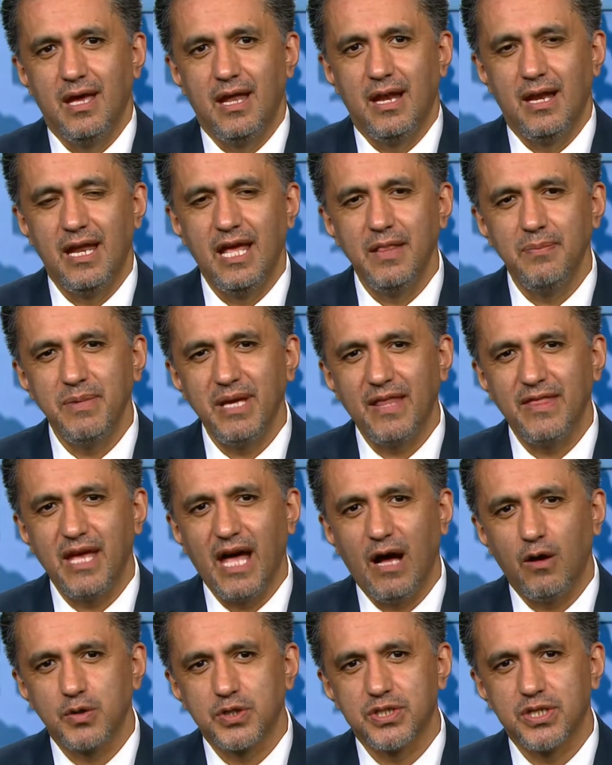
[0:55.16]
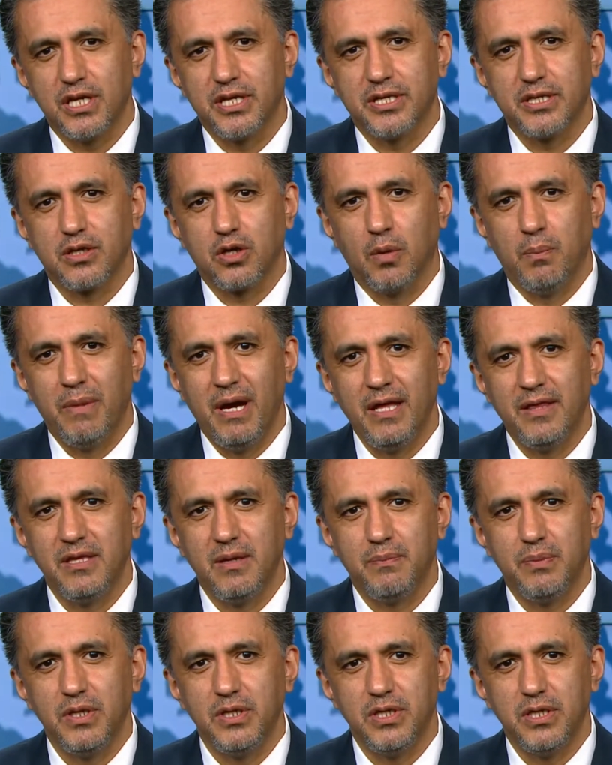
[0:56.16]
Let me at the outset commend
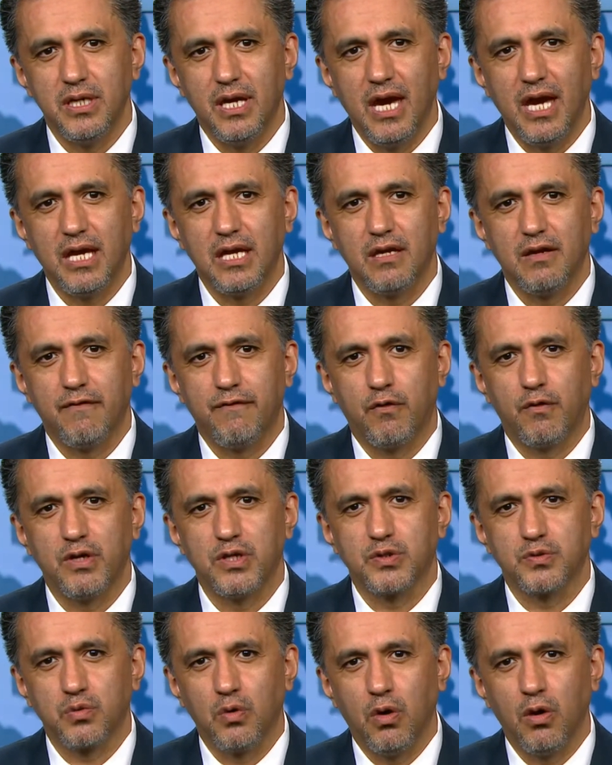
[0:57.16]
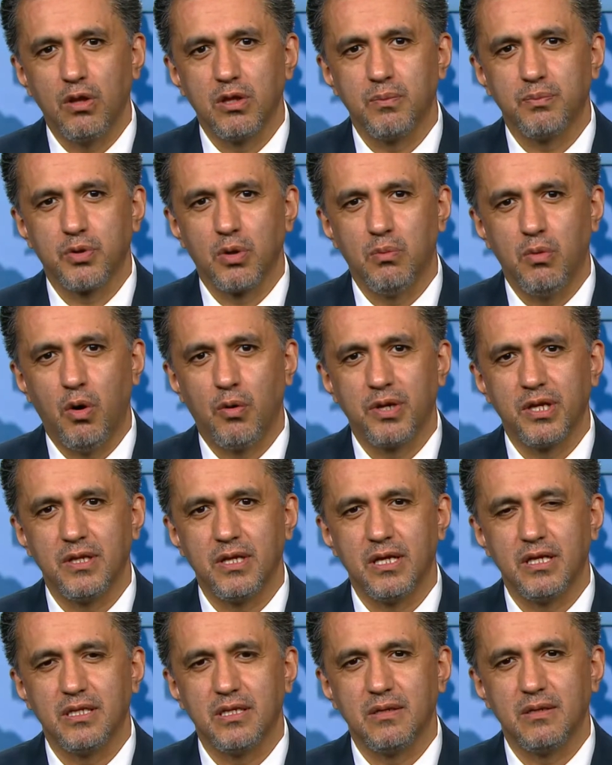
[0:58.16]
the PGA for its role in promoting
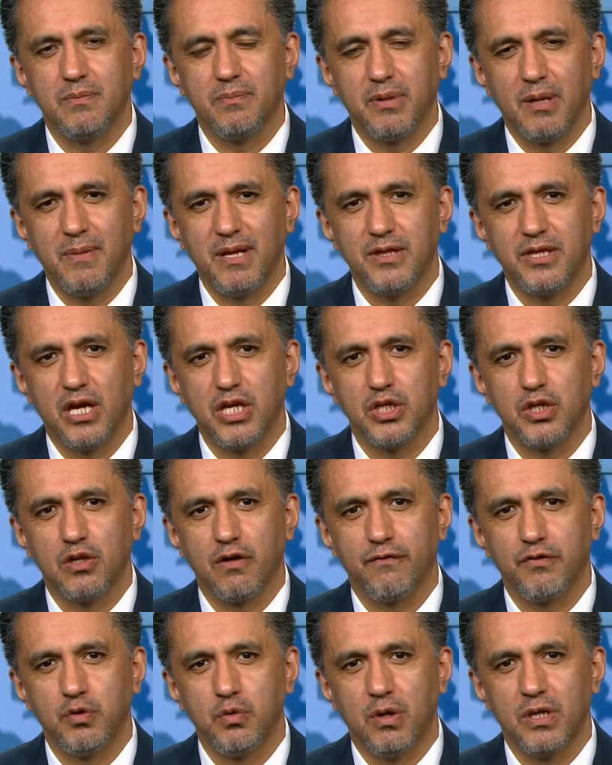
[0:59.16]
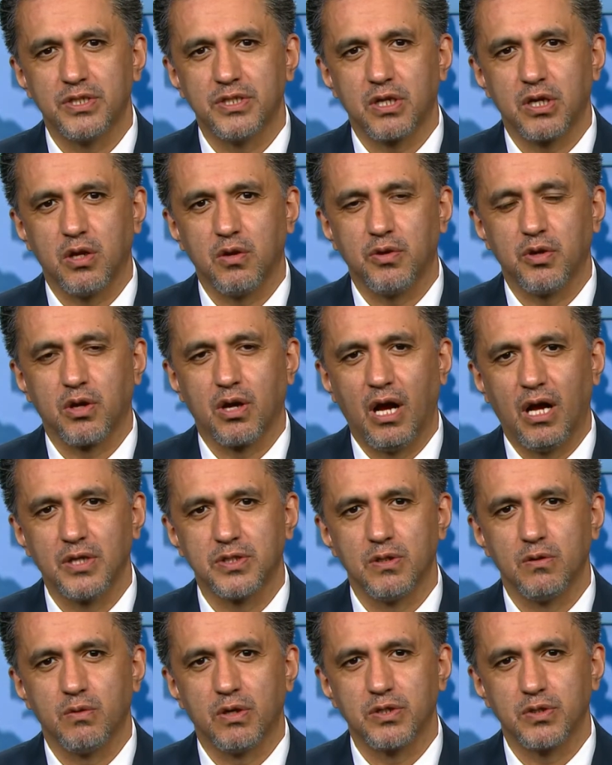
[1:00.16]
the implementation of UN Security
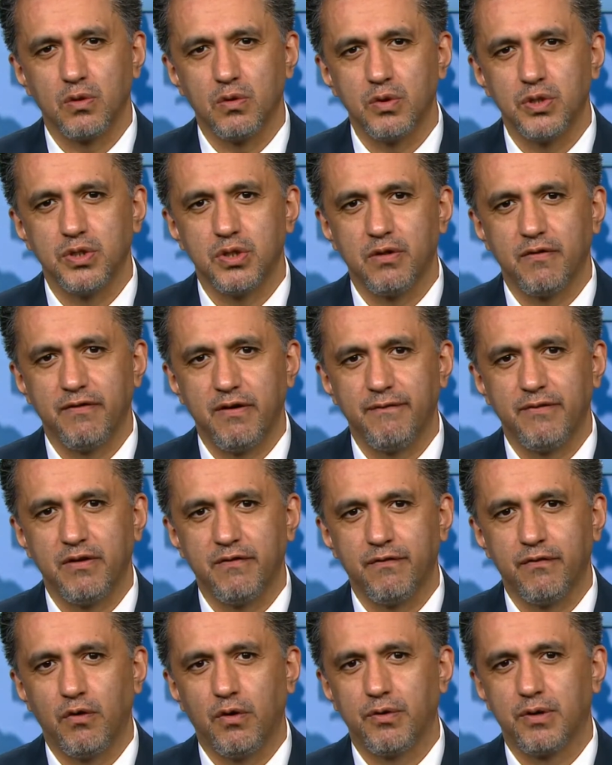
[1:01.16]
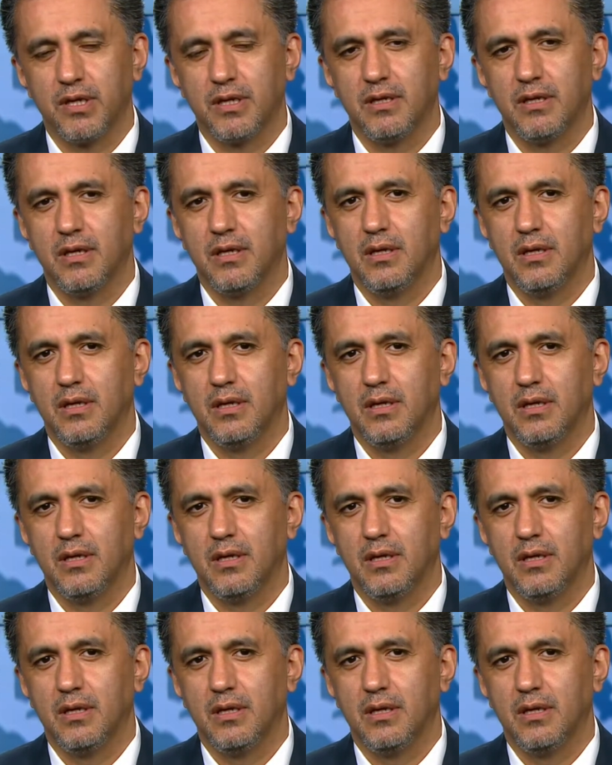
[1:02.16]
Council Resolution 1540.